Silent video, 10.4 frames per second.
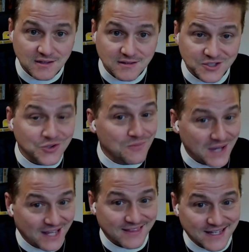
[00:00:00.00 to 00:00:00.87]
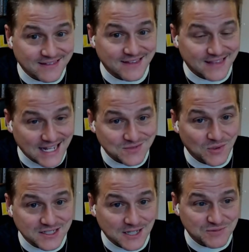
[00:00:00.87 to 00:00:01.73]
You may think that that's what
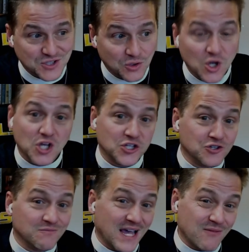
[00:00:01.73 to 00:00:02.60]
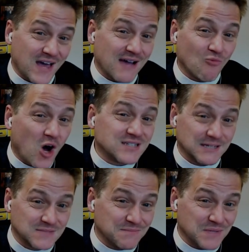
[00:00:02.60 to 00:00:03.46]
he's up to. You may want
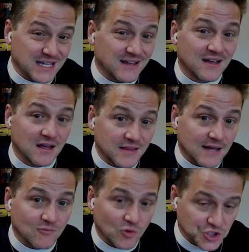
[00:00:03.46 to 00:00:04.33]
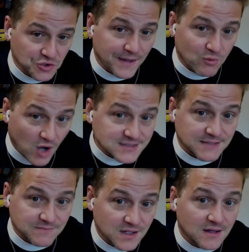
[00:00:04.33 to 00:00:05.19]
him to be that. You may want
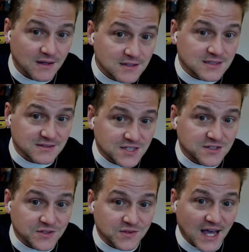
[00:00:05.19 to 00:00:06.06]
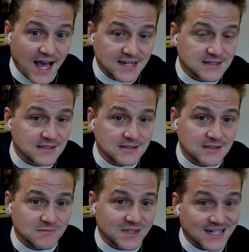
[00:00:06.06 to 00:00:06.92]
him to do that,
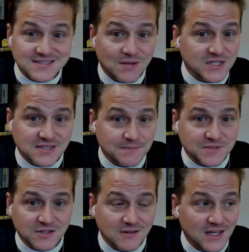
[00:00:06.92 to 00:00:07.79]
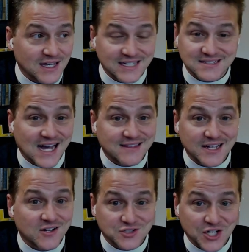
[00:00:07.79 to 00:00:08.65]
but that's not what he's up to. He's not
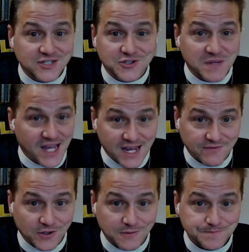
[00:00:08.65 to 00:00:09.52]
there to change your behavior.